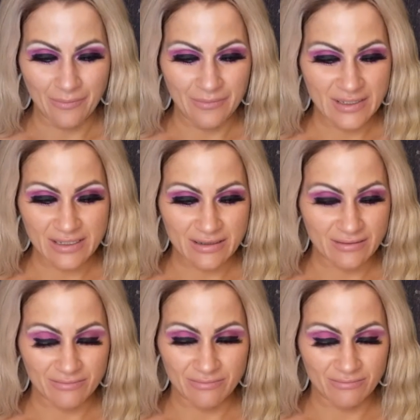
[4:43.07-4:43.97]
just
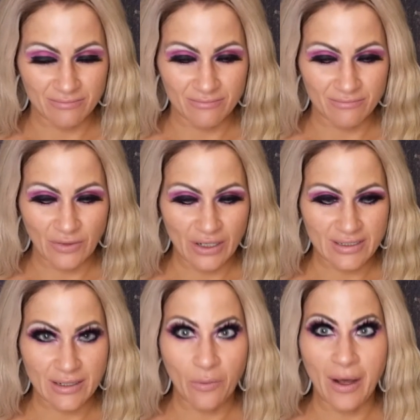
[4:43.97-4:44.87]
work
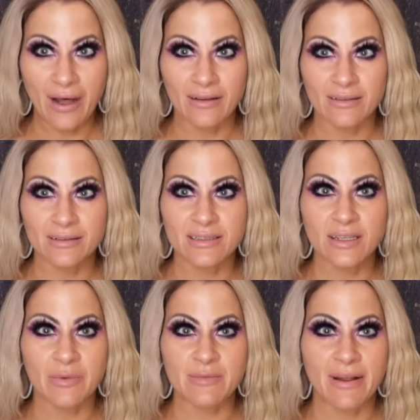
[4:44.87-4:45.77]
so well,
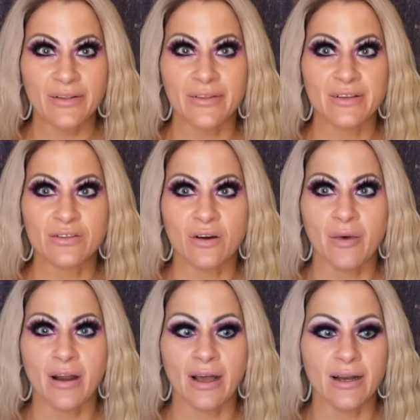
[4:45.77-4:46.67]
so much better than the
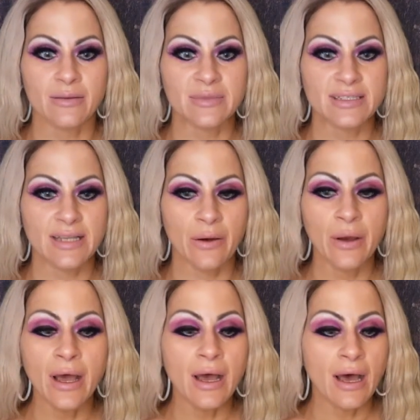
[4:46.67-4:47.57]
store-bought items.
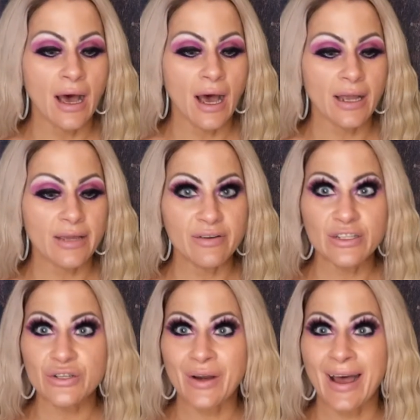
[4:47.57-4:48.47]
So give it
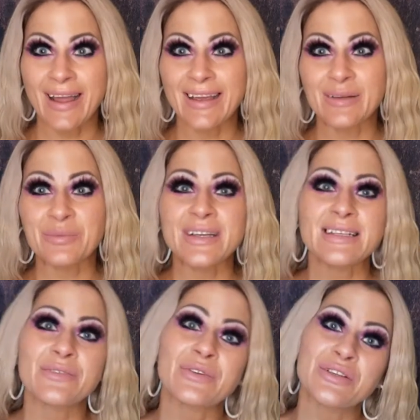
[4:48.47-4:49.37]
a try, and
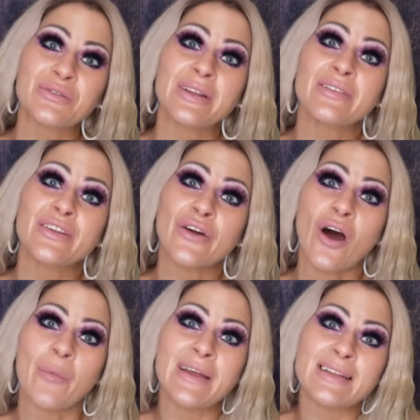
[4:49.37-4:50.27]
please, if you do, leave it in the
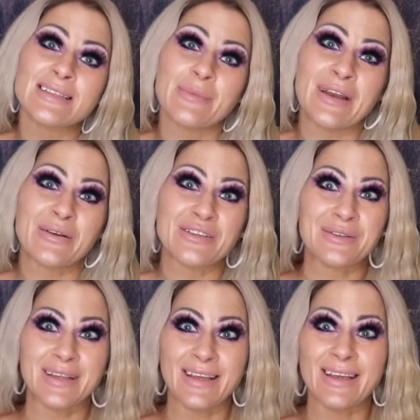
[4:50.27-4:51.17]
comments. Let me know what you
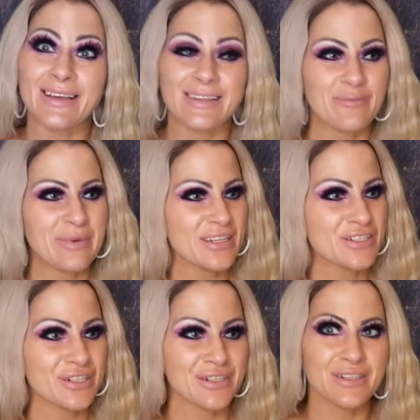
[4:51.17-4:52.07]
think. Leave
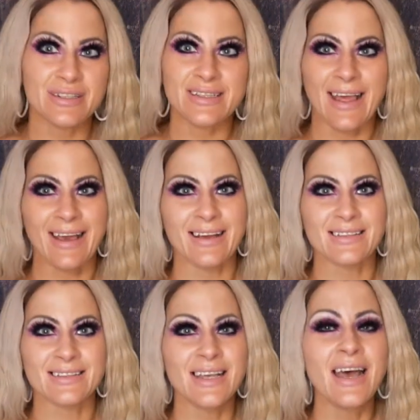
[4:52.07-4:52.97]
pictures
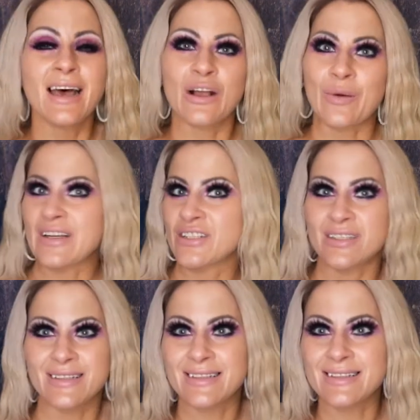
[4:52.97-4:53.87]
and
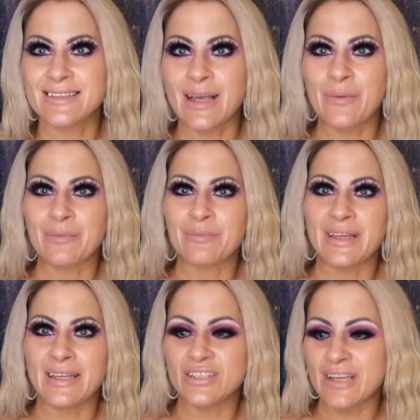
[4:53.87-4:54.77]
questions. I will
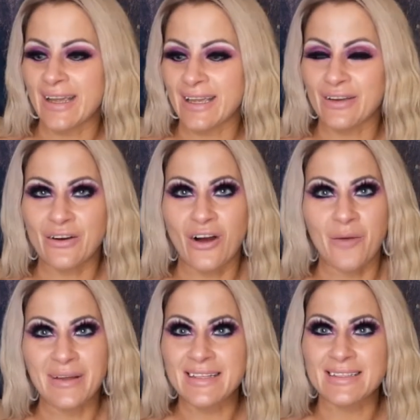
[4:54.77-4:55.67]
be checking your
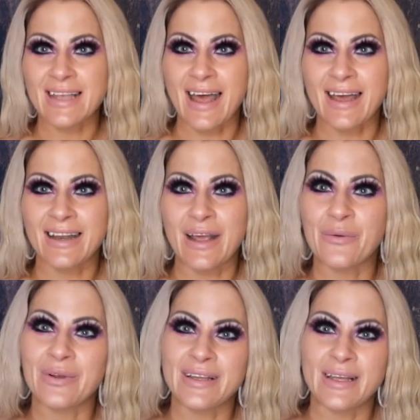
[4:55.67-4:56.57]
comments, and I
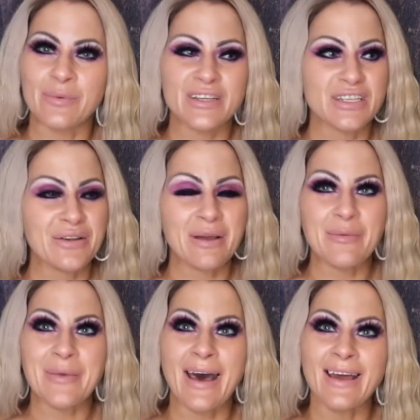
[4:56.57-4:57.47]
really appreciate you
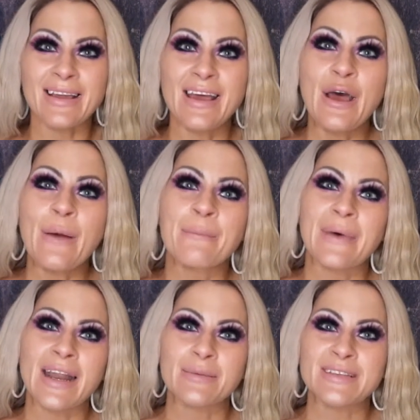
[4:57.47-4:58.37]
coming back.
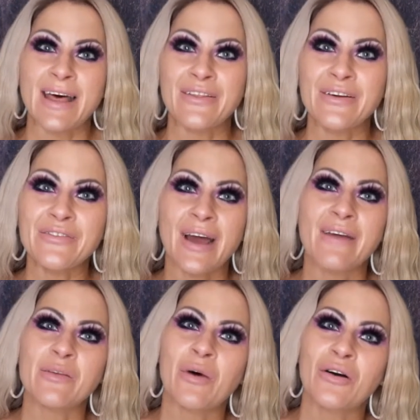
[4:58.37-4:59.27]
My name's Heather for Eye
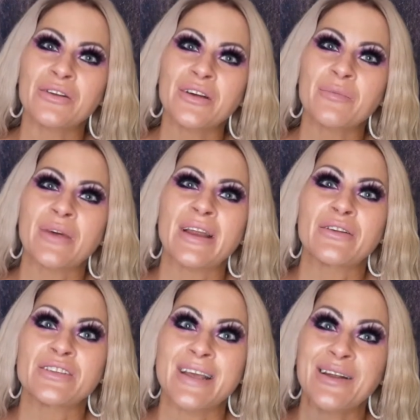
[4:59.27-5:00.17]
of the Beholder, a brand
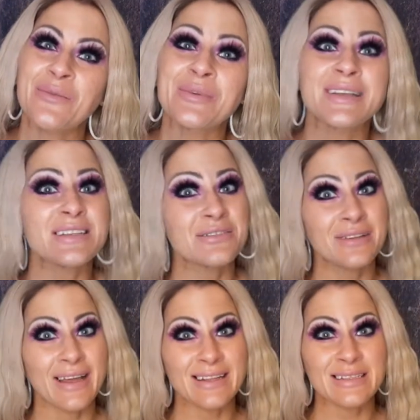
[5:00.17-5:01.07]
new channel. Please do
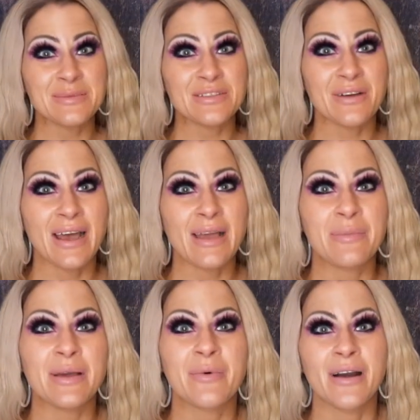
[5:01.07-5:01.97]
like and
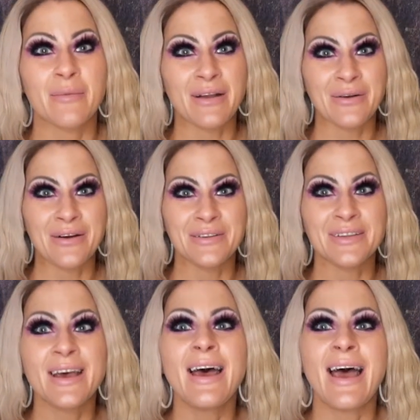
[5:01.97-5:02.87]
subscribe, be a part of my
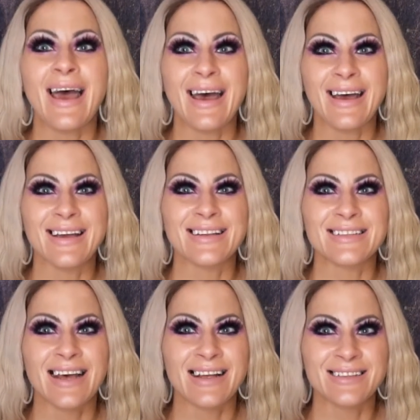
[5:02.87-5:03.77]
growth,
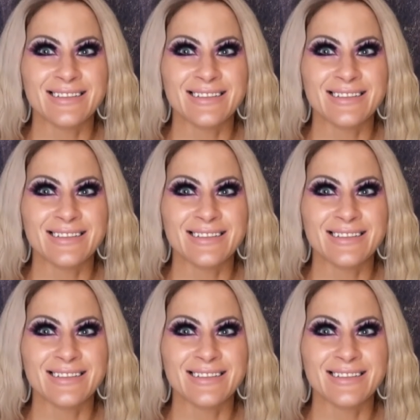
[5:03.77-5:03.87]
and I'll